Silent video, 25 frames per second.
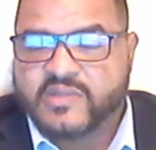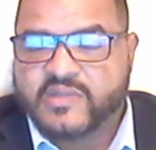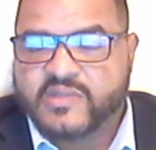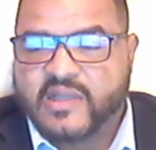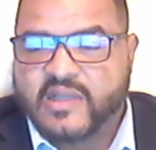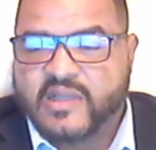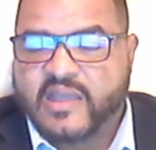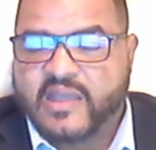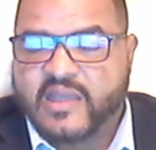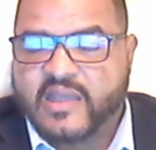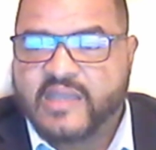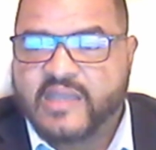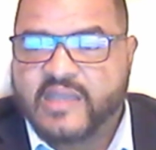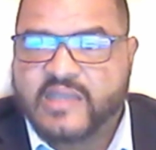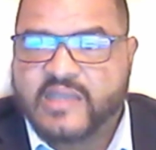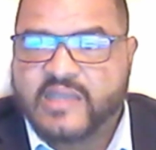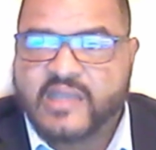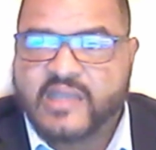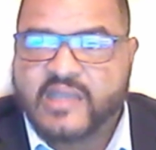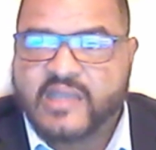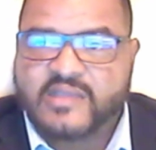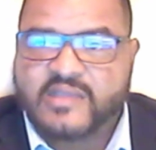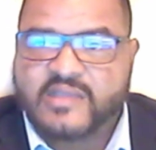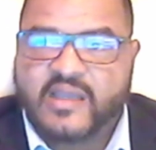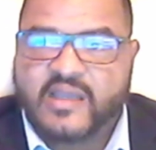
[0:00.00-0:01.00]
under the age of
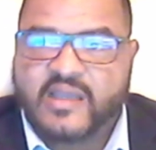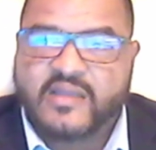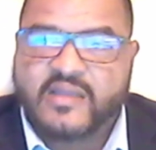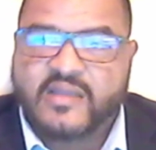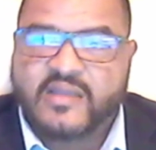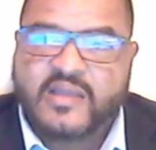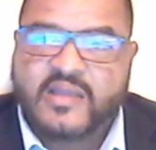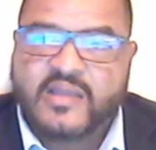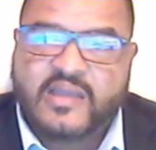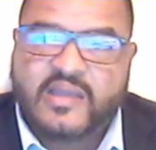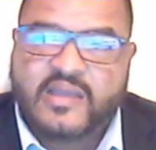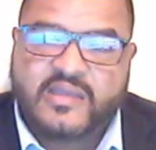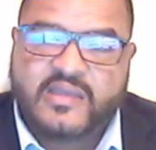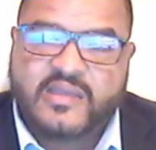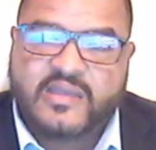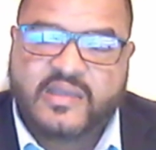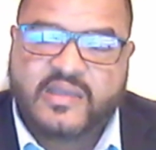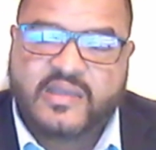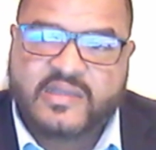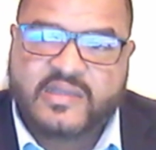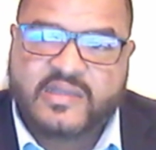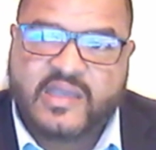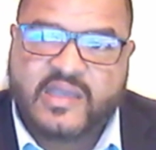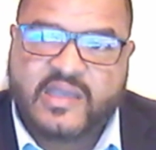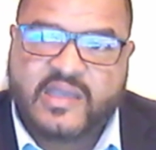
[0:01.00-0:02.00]
18, you
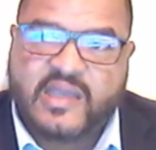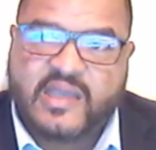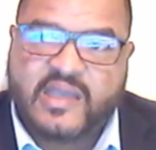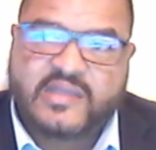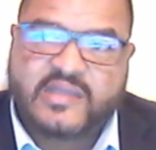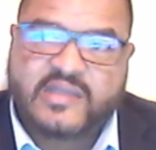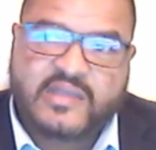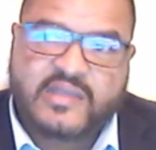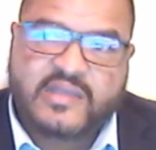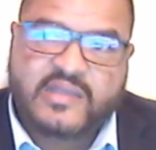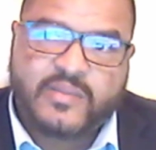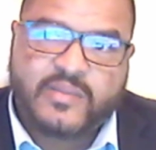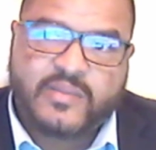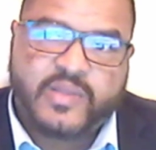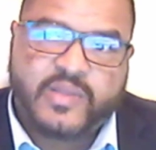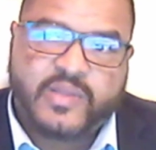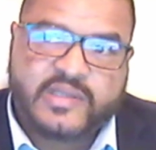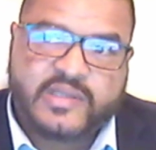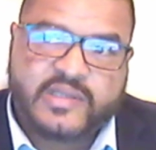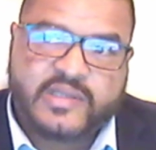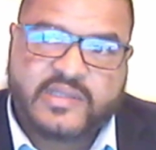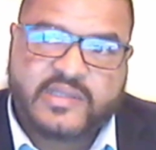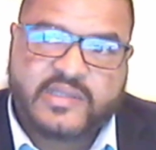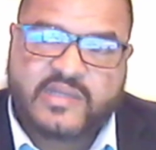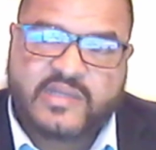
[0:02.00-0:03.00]
get the kids,
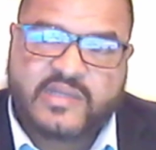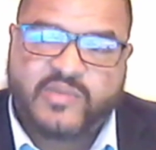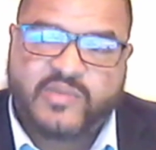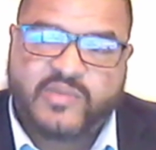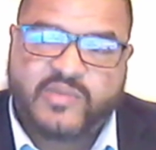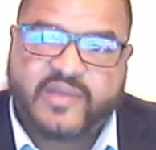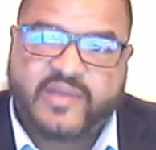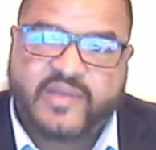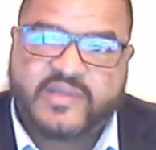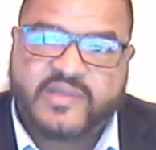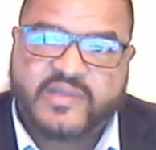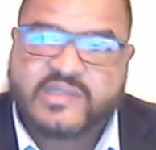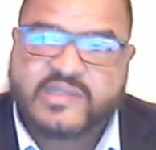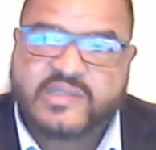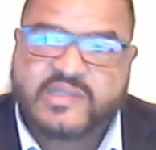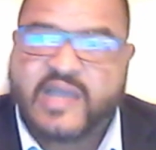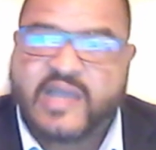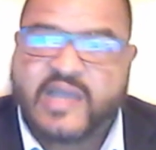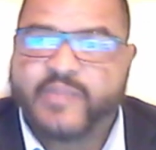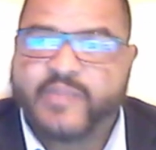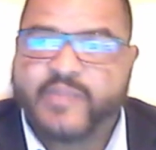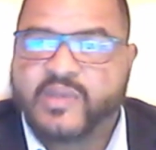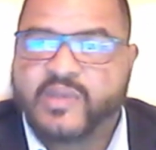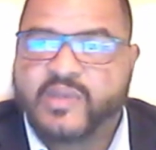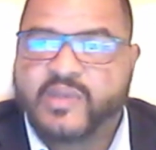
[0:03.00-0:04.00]
plus you get a monthly
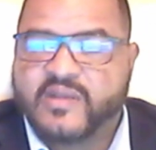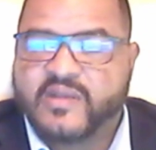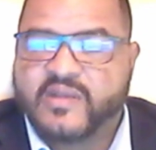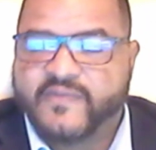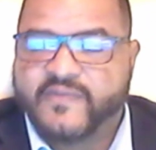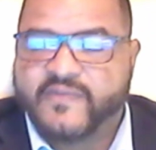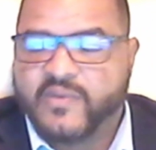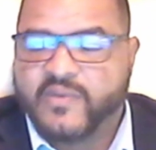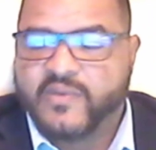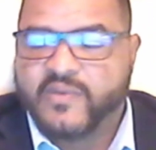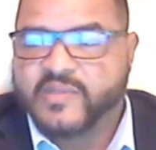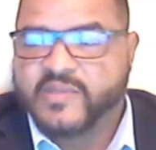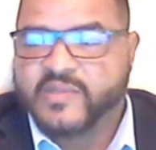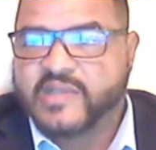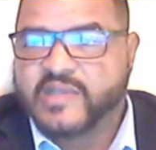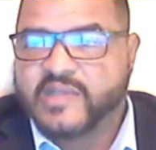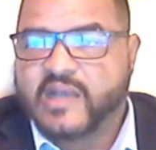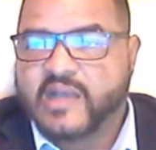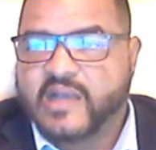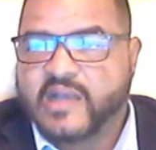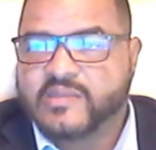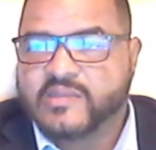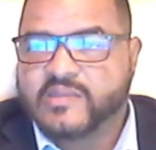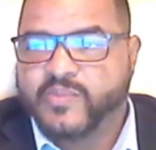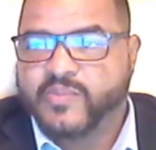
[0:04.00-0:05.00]
stipend in the form of
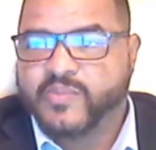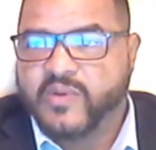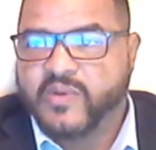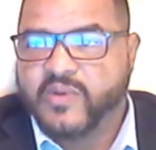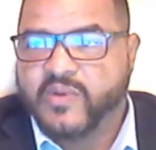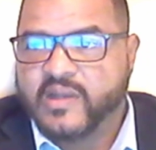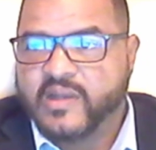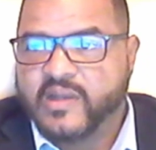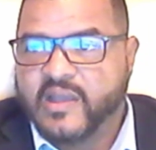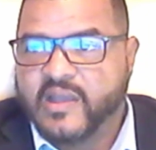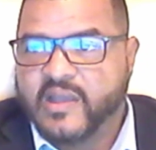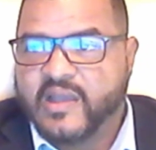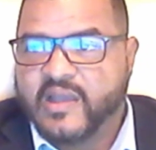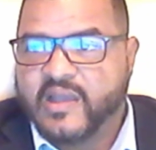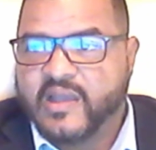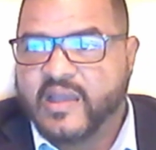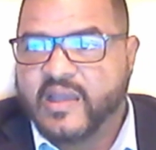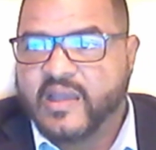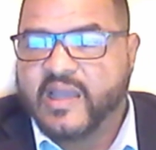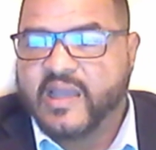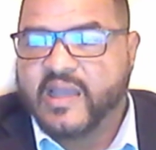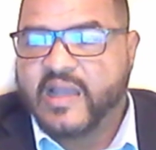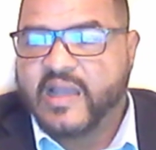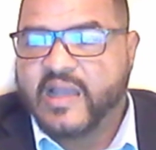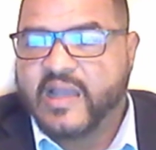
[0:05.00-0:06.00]
child support
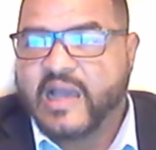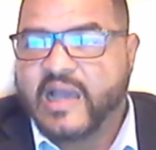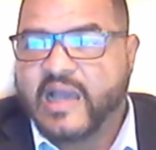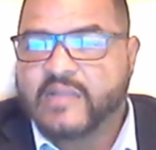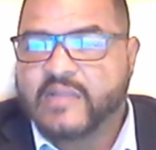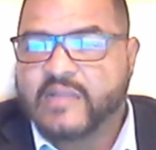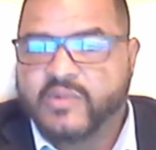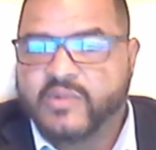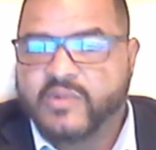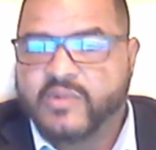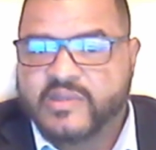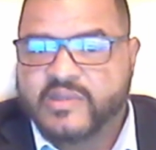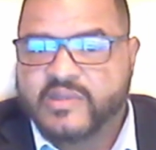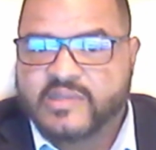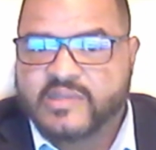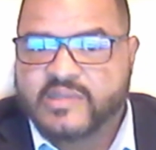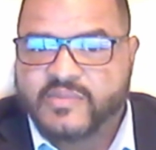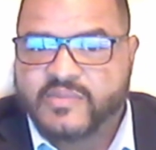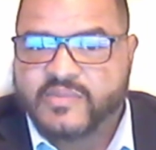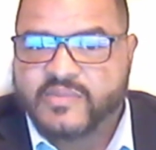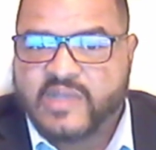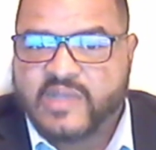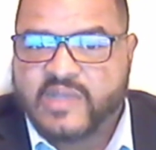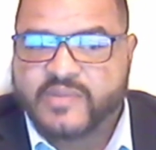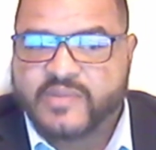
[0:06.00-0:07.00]
and alimony
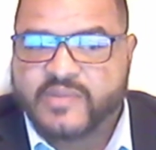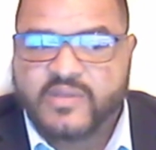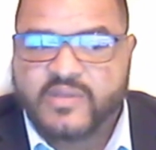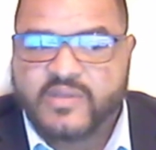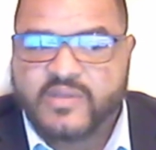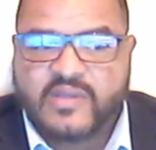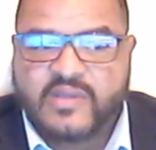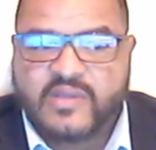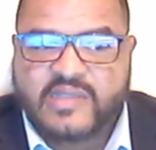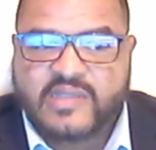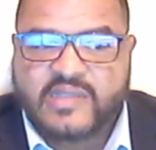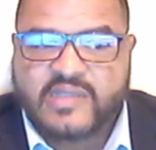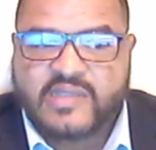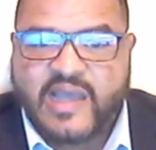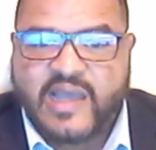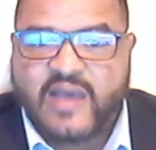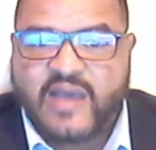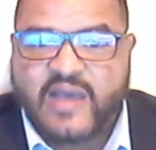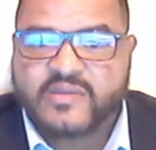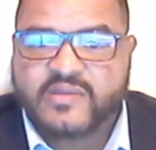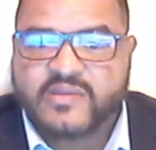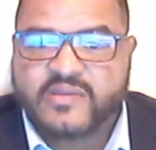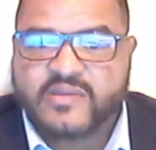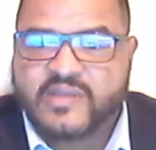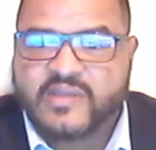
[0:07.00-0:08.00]
sometimes. So you get the
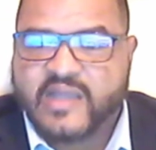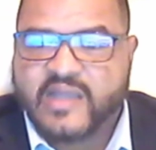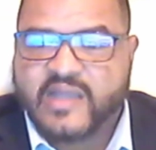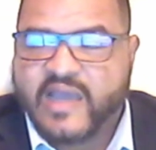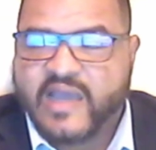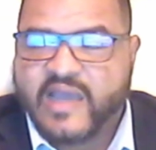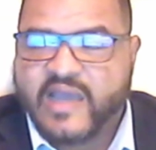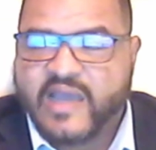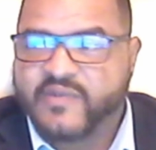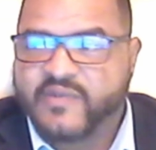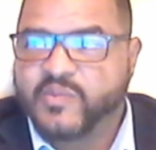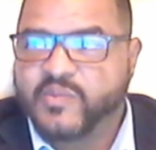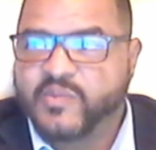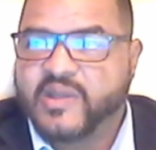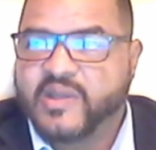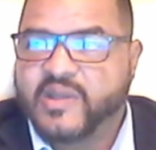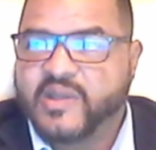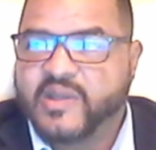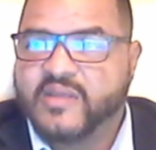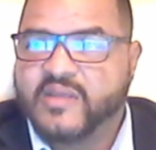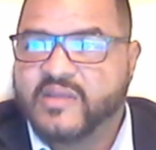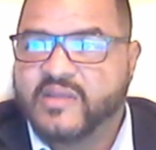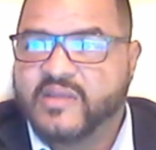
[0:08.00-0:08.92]
house, you get half the money, you